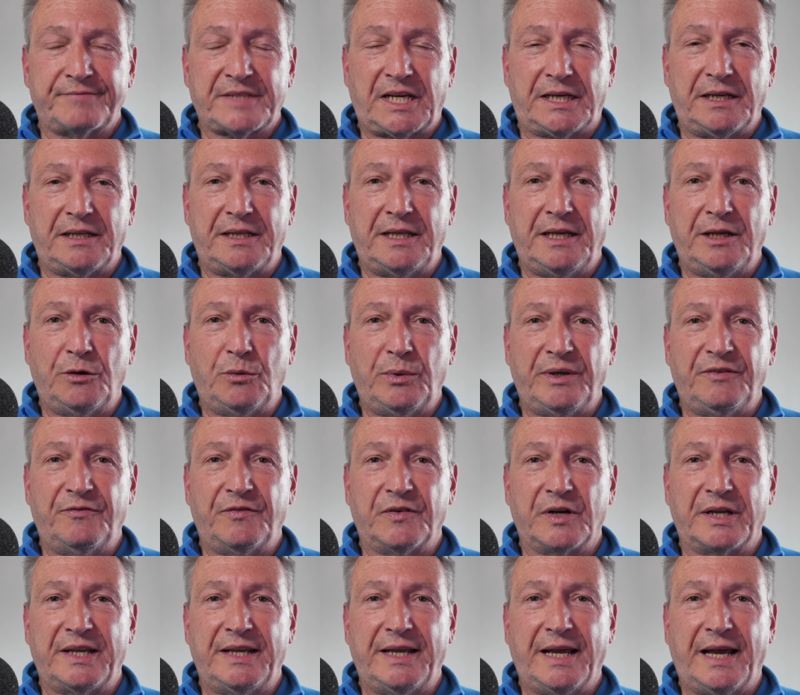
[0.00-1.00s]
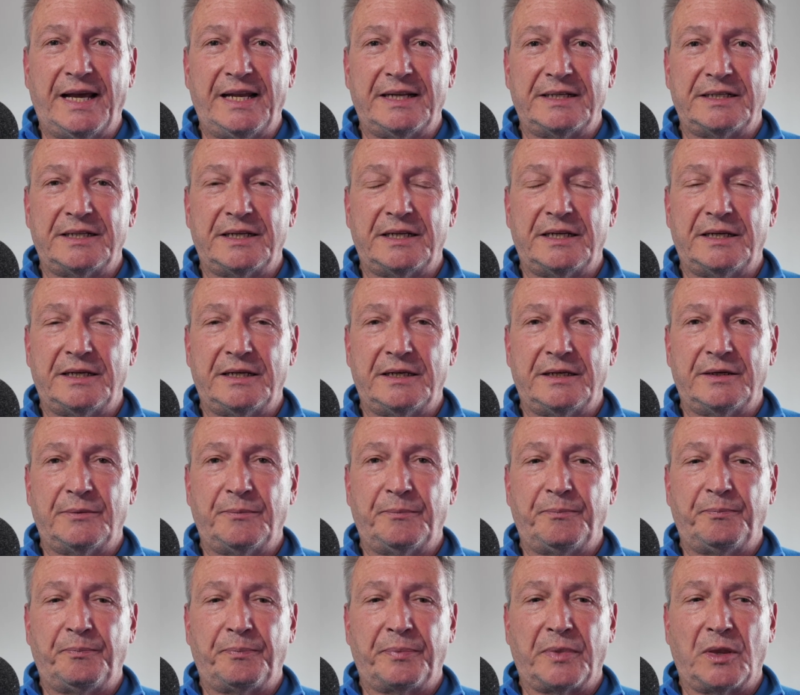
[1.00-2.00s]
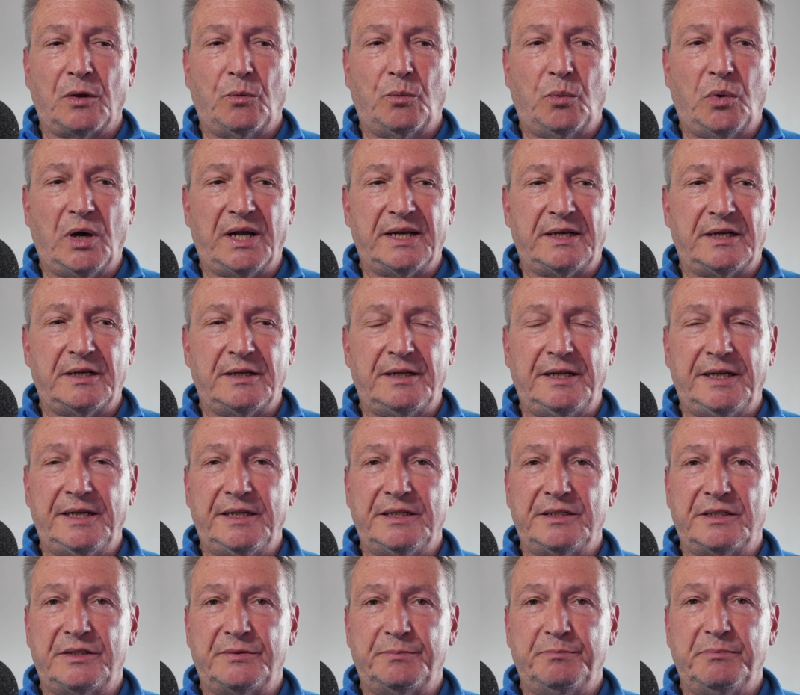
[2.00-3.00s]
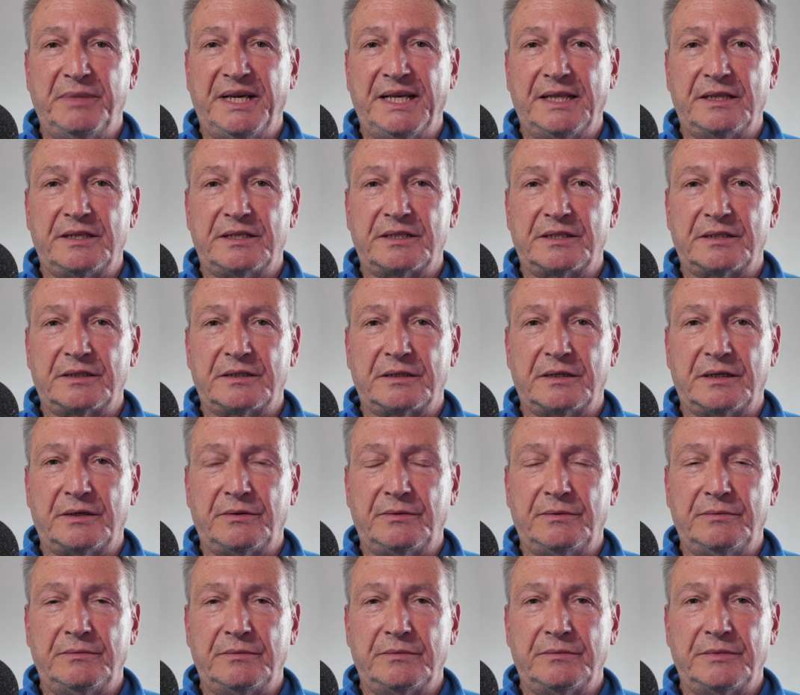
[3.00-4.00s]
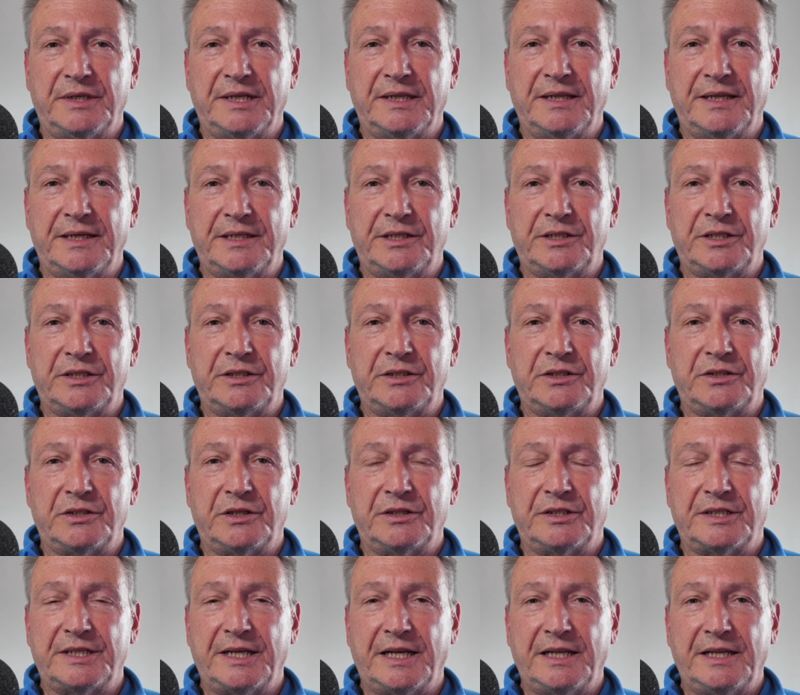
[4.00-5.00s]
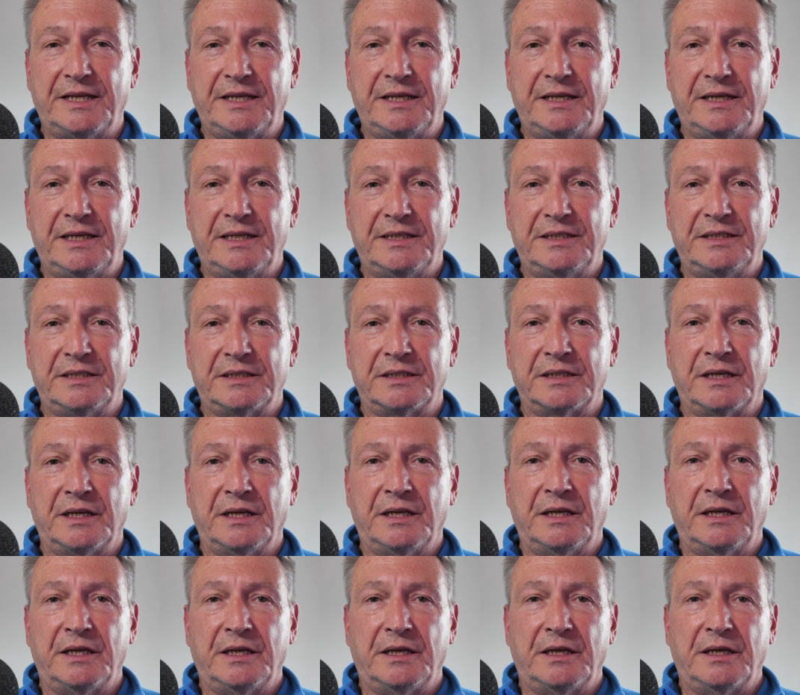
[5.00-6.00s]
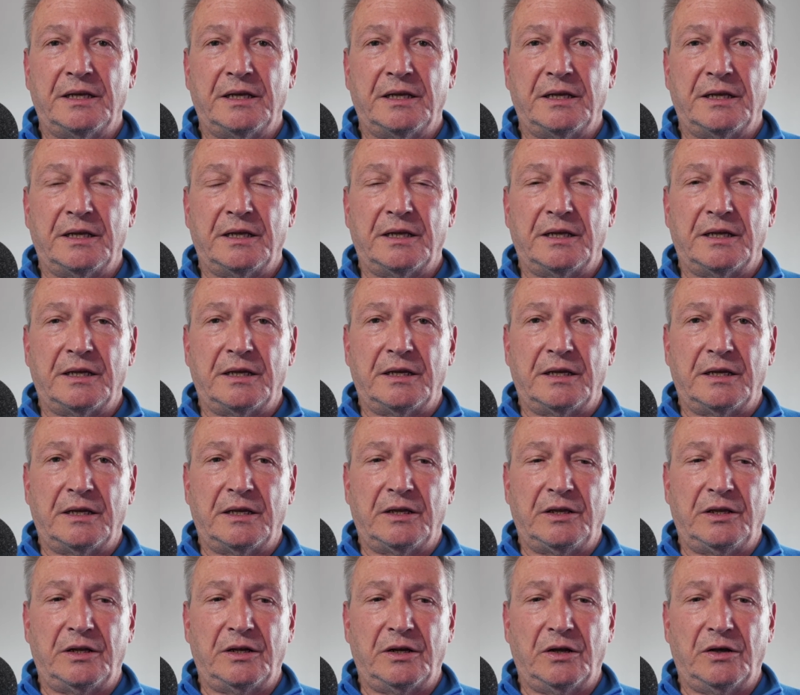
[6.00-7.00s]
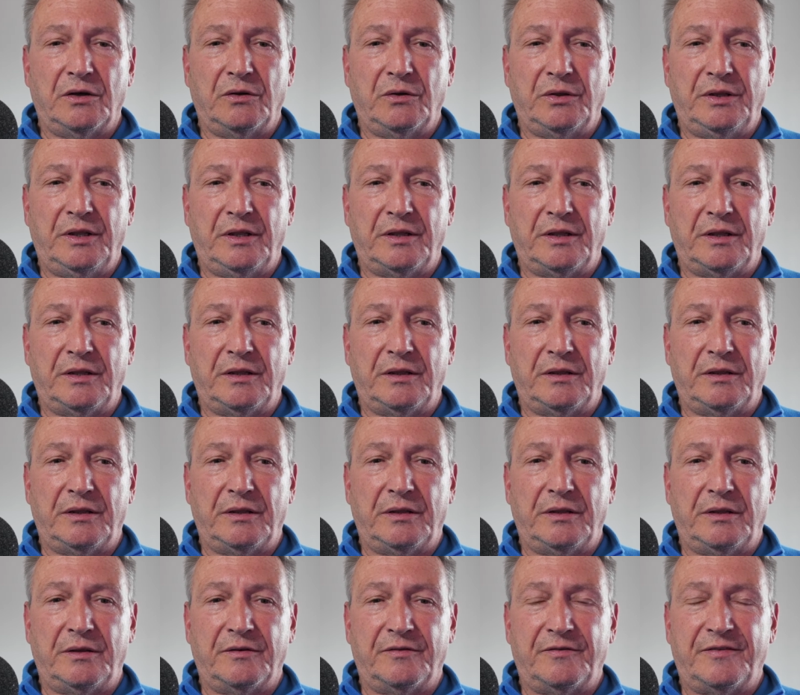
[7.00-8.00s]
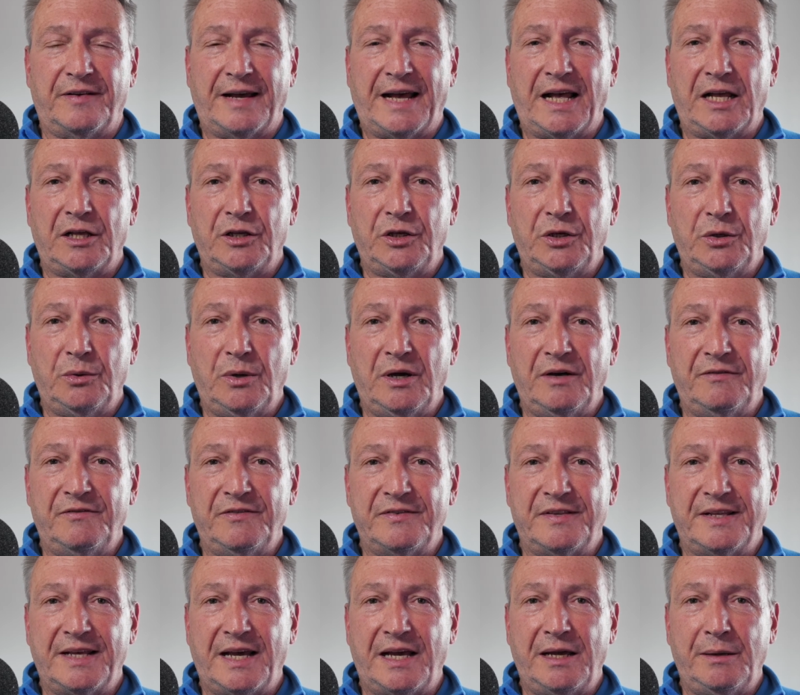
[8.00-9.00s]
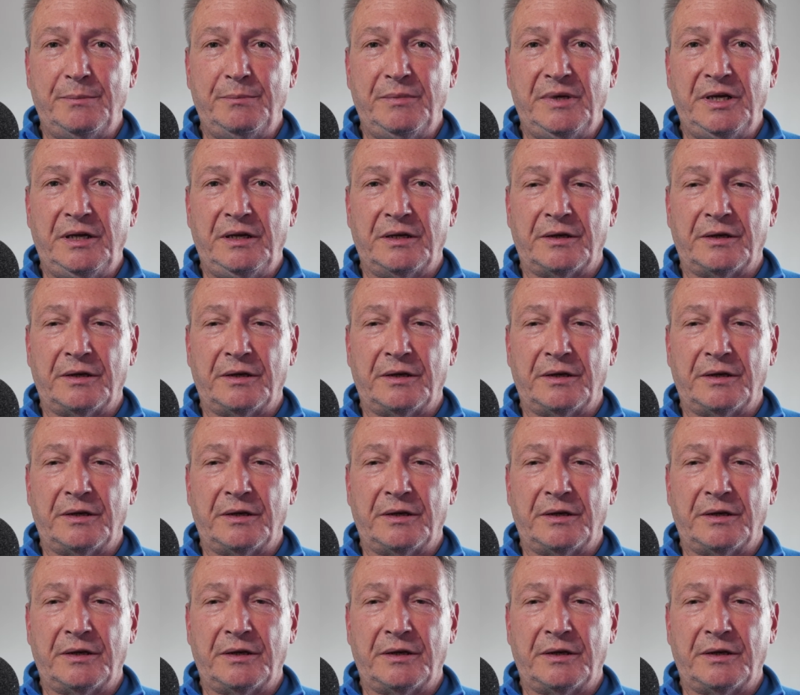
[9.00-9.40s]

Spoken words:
I think we forget what these myths and religions are telling us, you know, the value of them,